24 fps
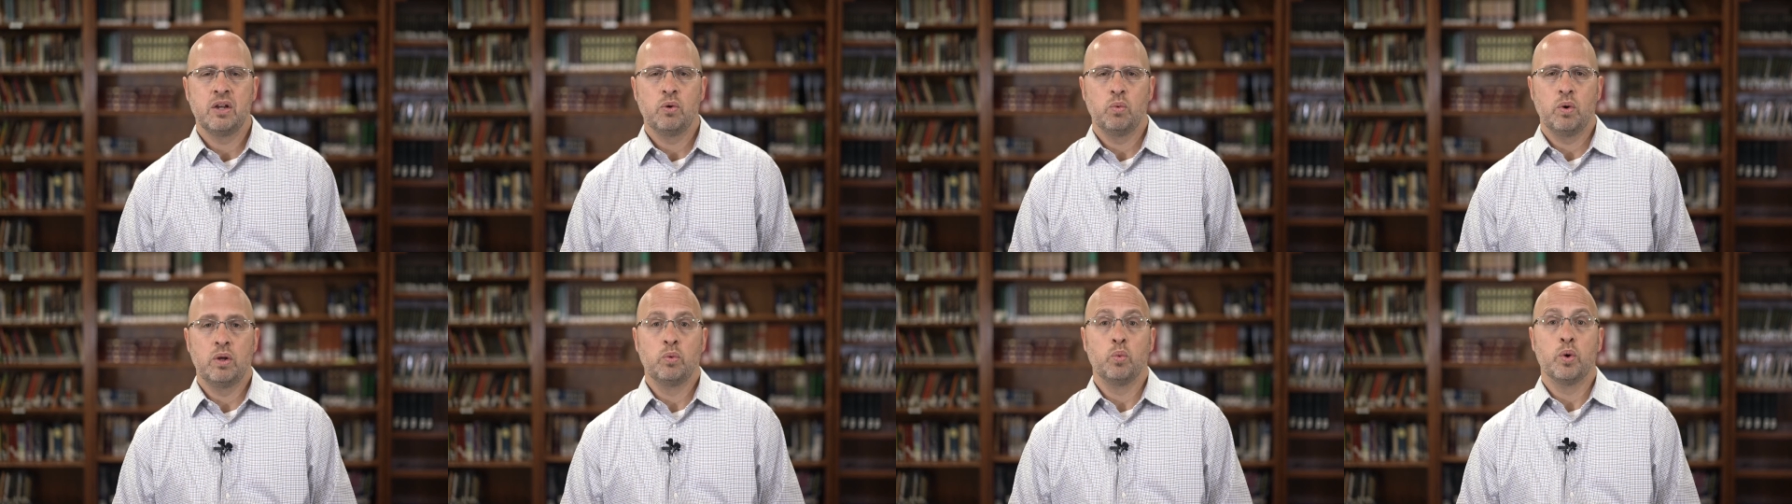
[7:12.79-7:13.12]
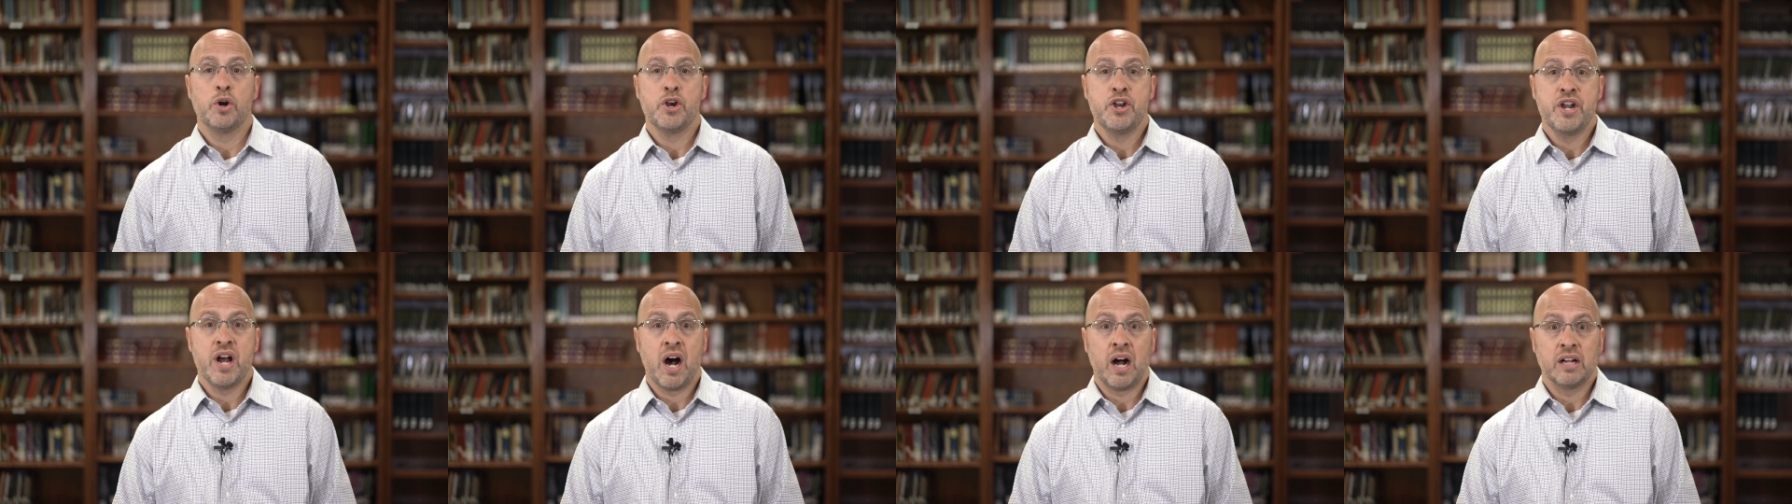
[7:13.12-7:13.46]
when
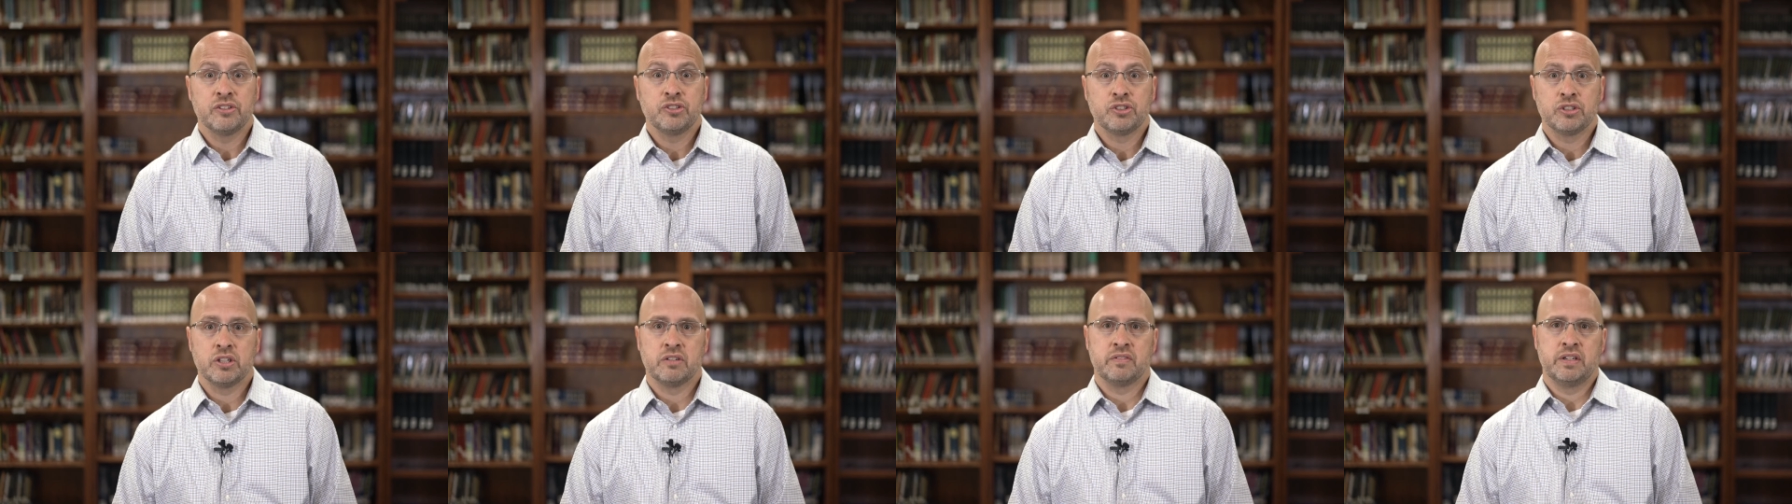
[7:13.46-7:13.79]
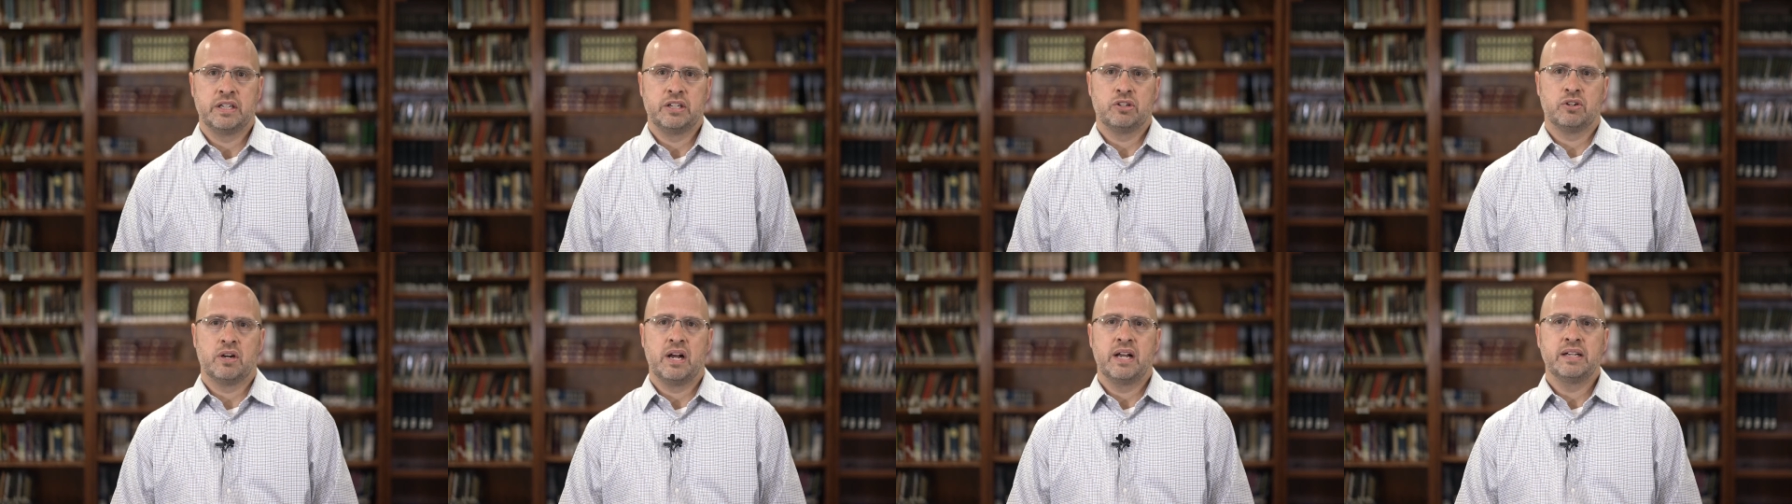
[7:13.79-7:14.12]
we're not
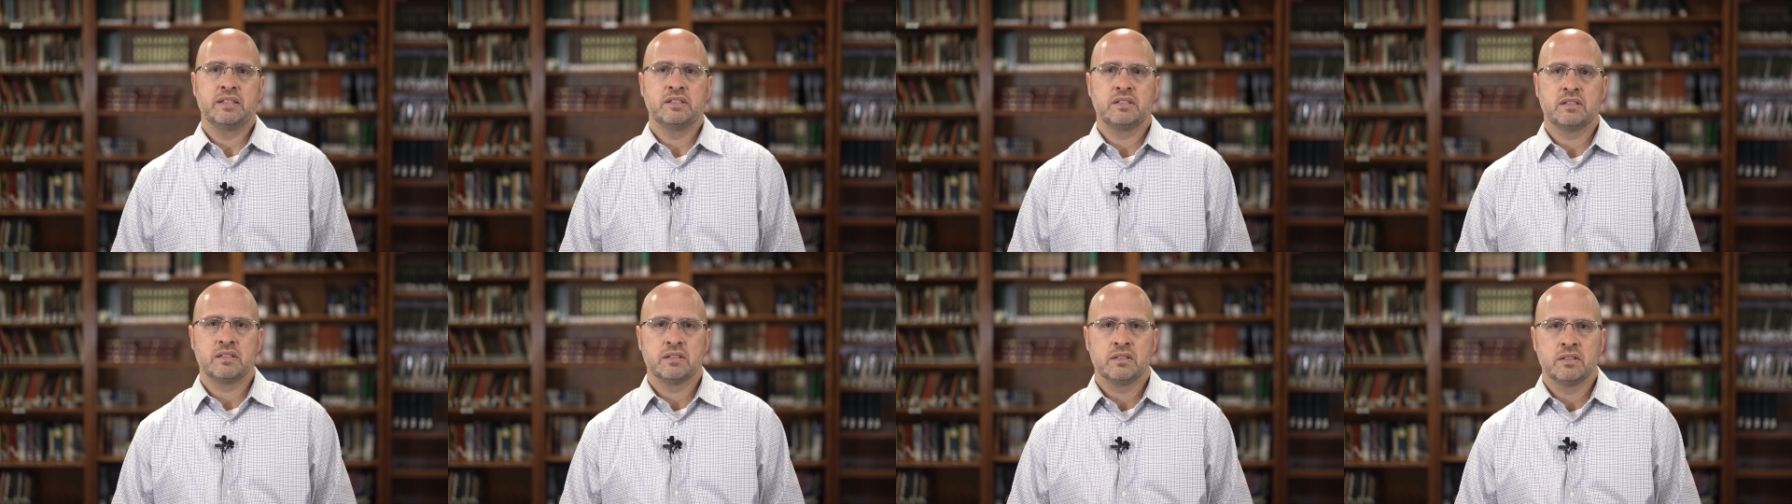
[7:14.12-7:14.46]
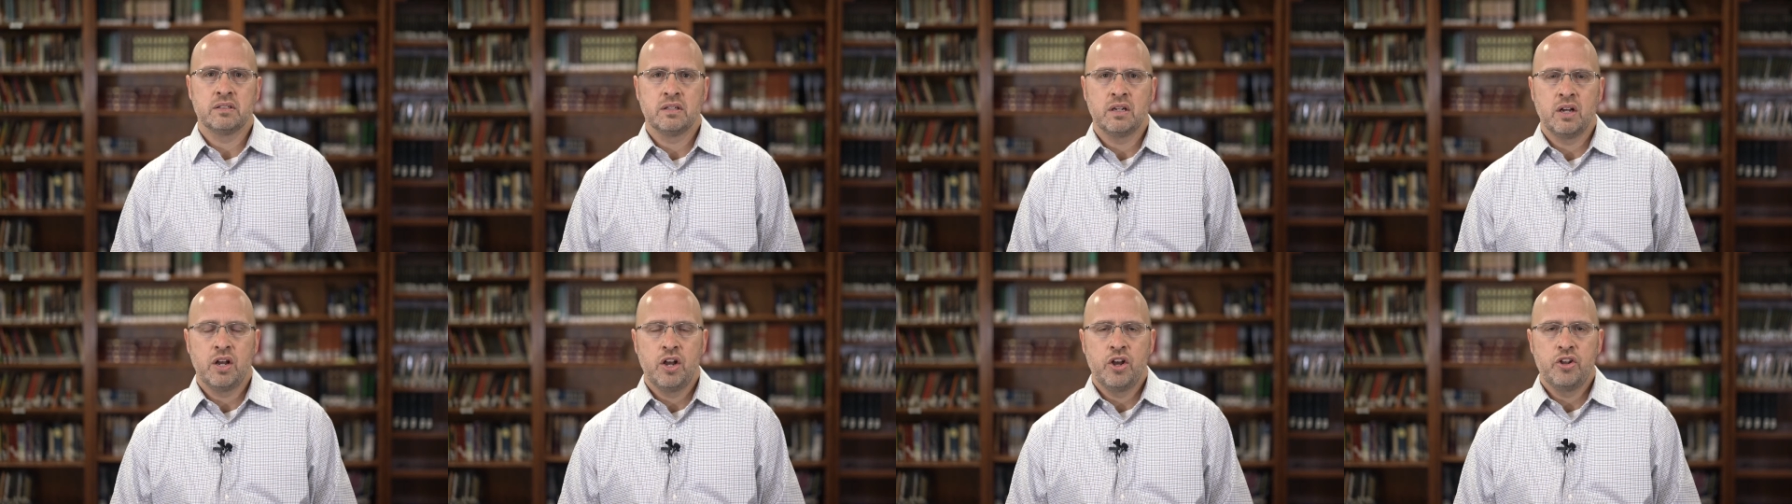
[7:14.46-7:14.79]
serving Christ,
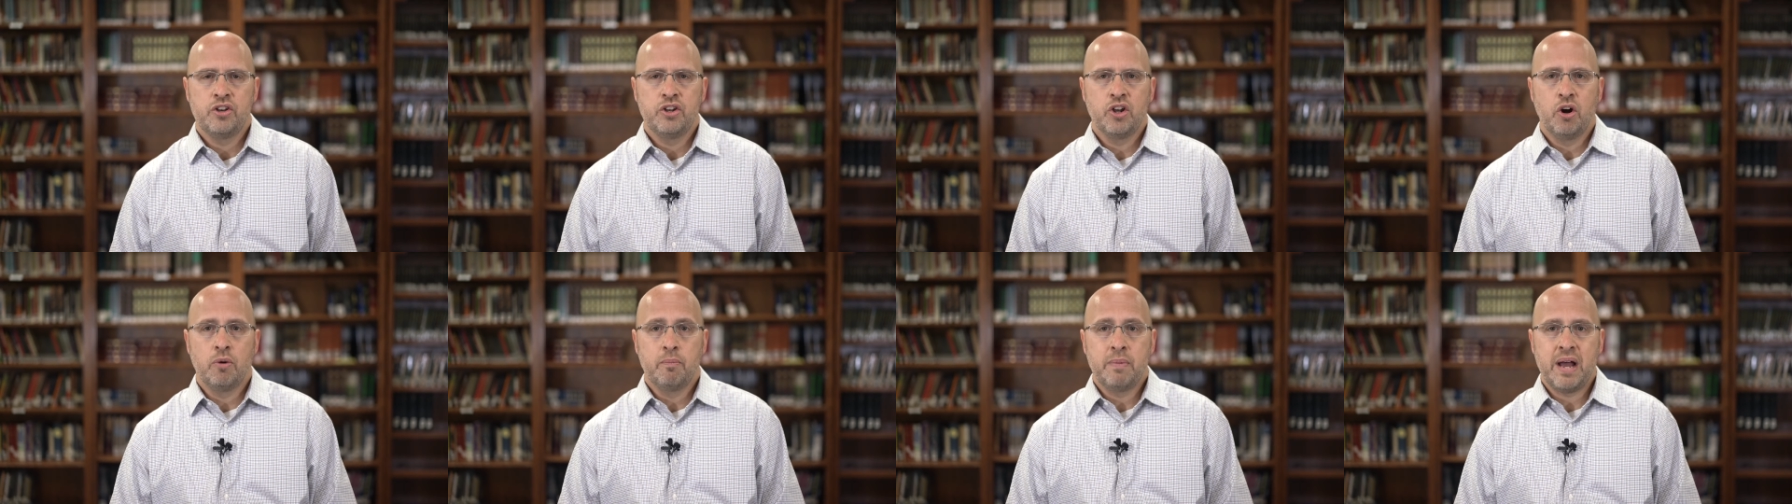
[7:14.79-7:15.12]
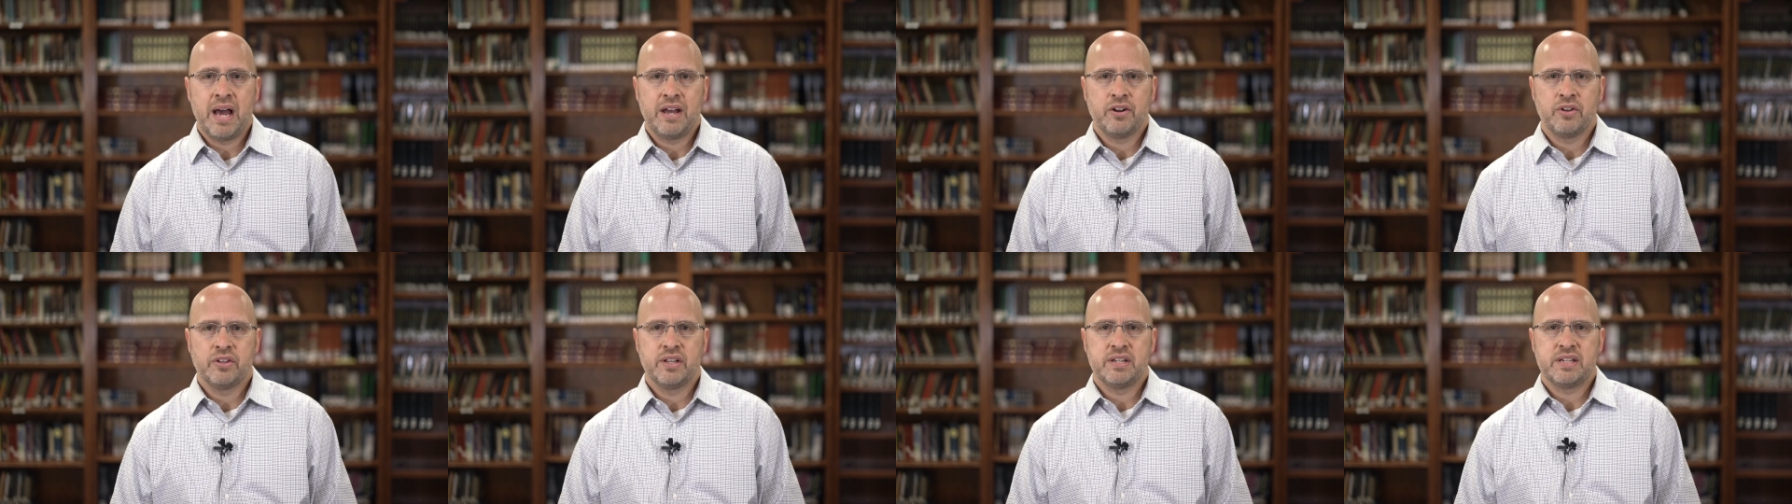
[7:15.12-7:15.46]
no
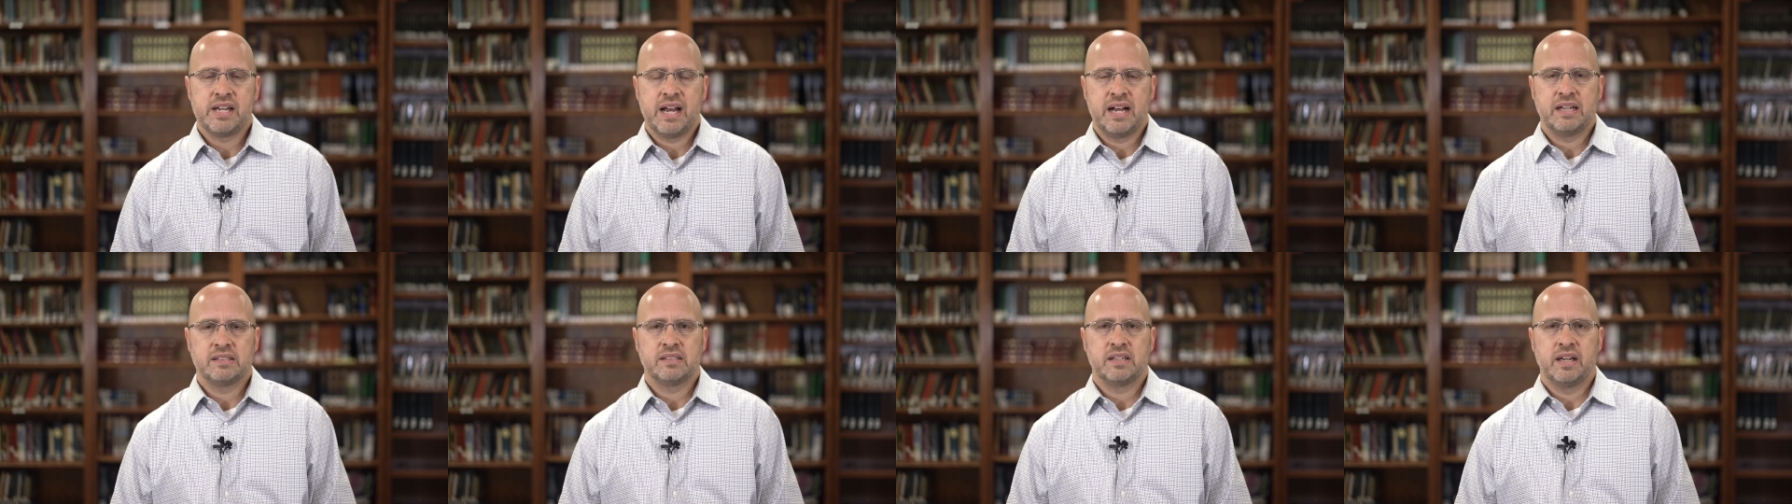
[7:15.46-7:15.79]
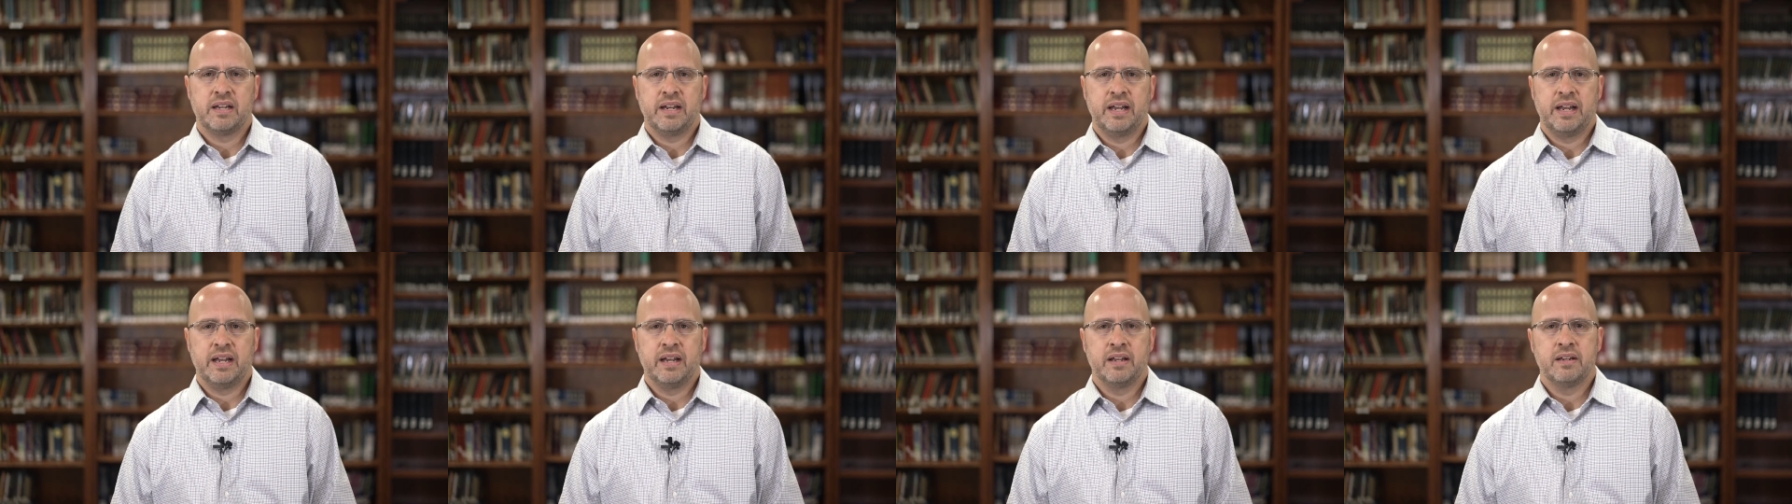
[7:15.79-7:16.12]
matter the task
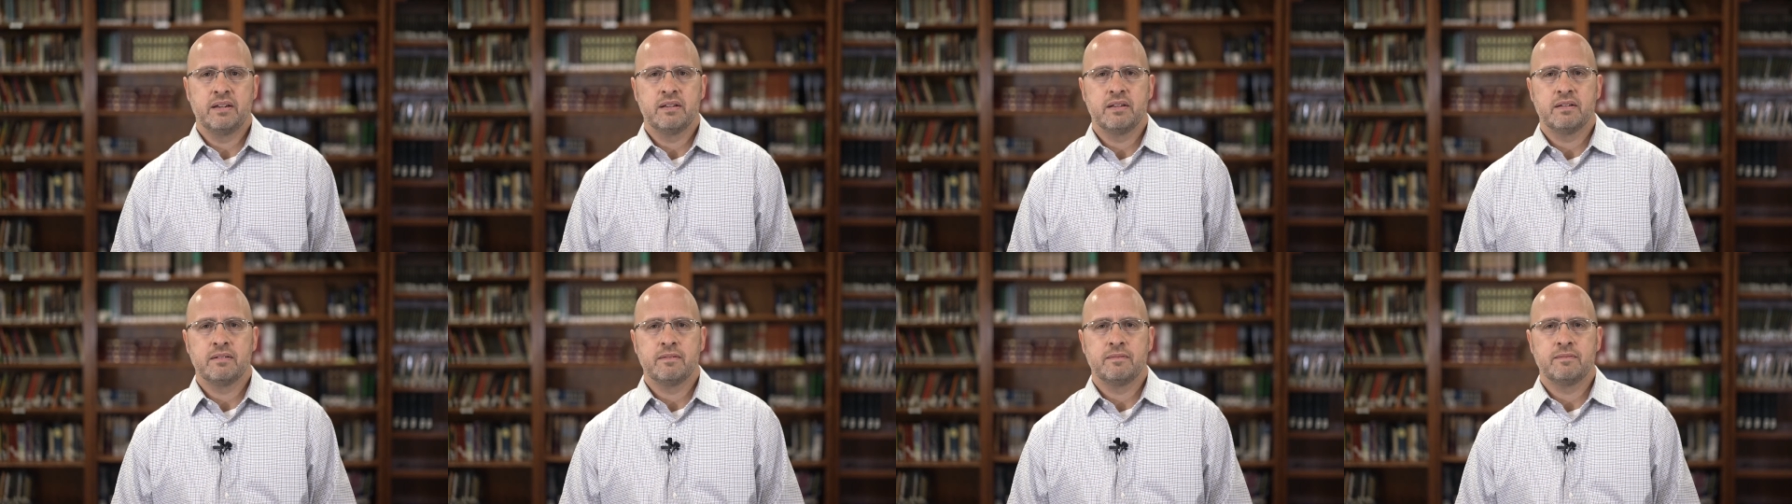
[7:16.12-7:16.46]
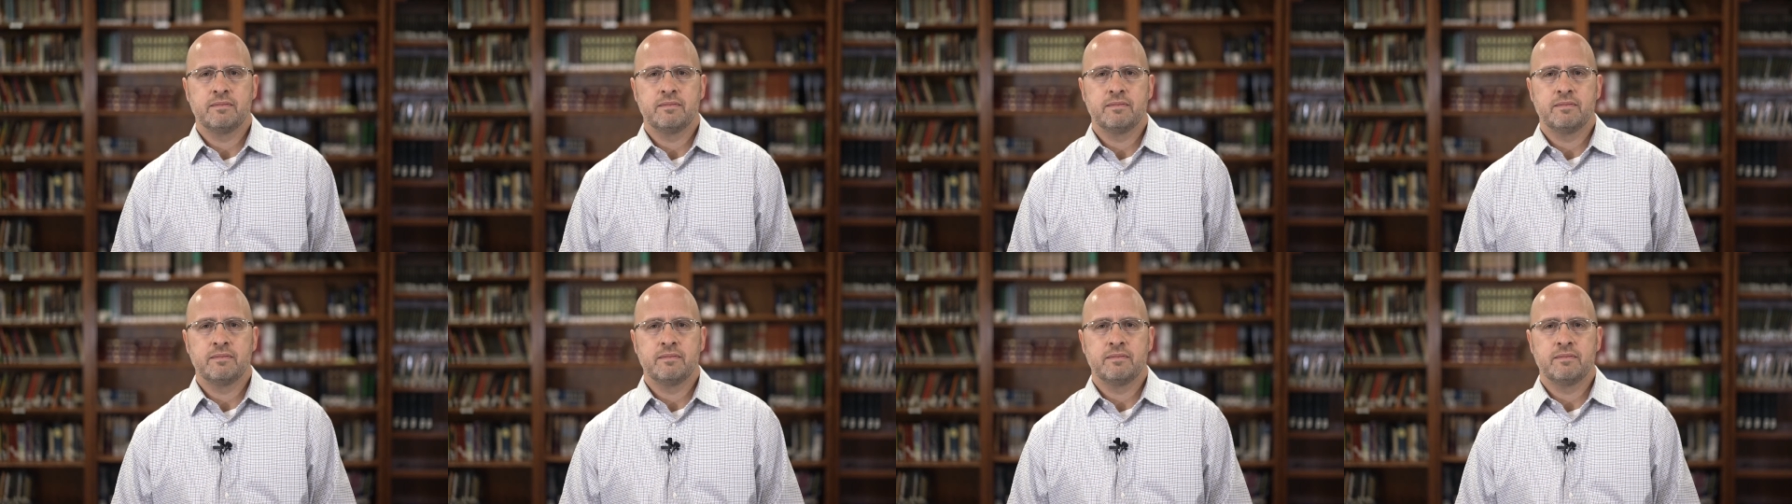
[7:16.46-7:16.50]
at hand.